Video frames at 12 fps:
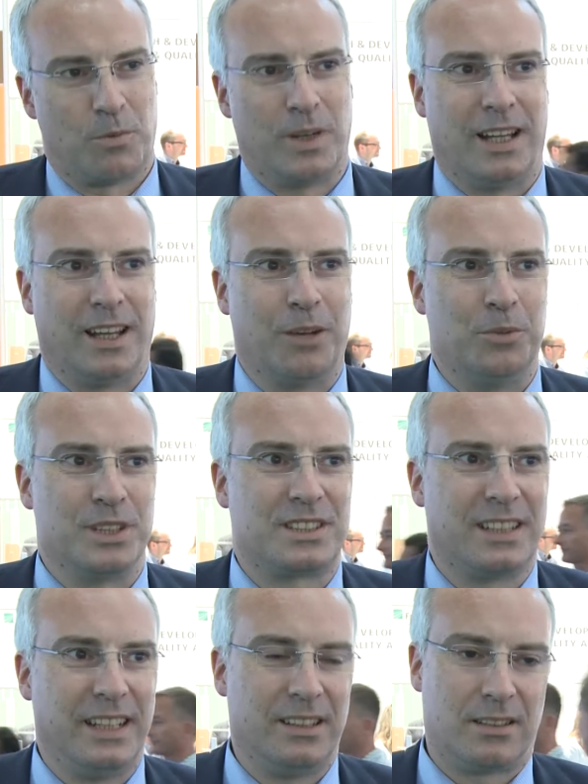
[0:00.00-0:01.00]
Well, I would
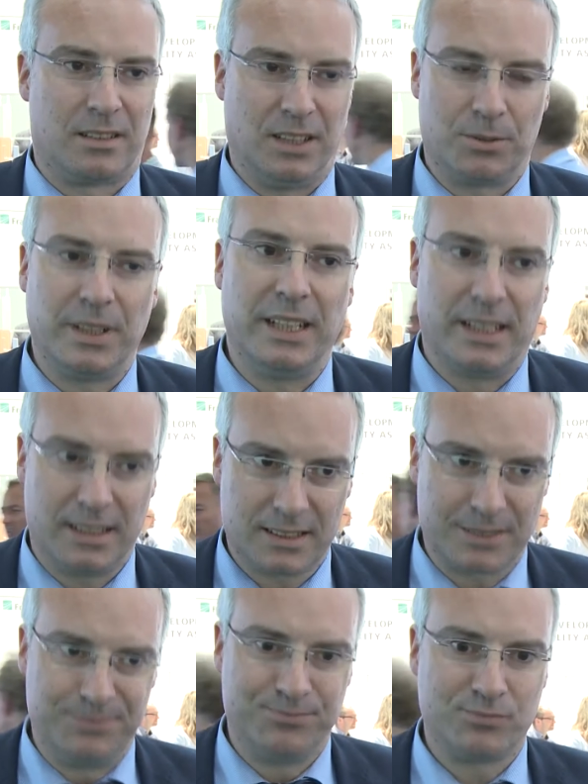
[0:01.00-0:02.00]
say in theory, yes.